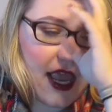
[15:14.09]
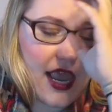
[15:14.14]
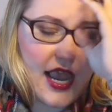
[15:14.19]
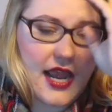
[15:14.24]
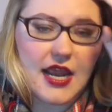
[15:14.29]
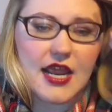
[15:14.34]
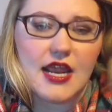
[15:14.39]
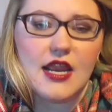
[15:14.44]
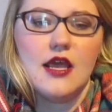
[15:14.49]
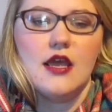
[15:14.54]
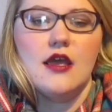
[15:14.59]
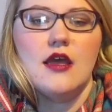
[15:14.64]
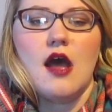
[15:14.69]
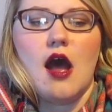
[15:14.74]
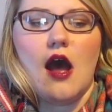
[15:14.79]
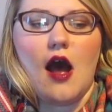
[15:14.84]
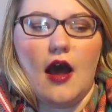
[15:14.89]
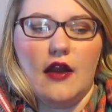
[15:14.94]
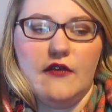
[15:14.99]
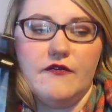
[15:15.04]
in it
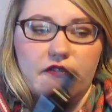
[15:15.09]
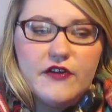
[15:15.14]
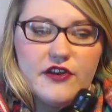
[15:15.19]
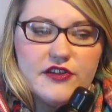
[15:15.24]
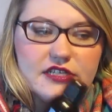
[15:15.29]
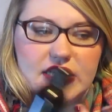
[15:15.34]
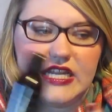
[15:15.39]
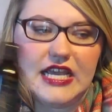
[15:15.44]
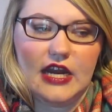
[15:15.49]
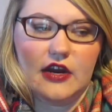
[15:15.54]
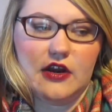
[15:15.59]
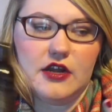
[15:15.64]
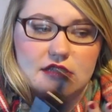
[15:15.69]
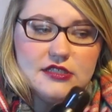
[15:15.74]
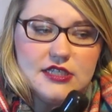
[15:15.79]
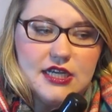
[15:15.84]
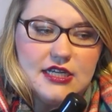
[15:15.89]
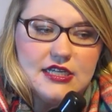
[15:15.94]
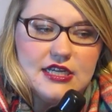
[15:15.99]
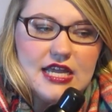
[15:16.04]
on first day hair, on
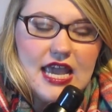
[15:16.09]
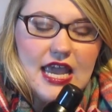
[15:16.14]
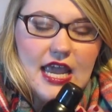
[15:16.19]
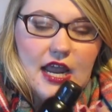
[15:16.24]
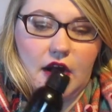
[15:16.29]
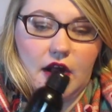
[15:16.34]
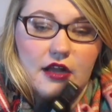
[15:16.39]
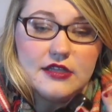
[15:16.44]
second day hair.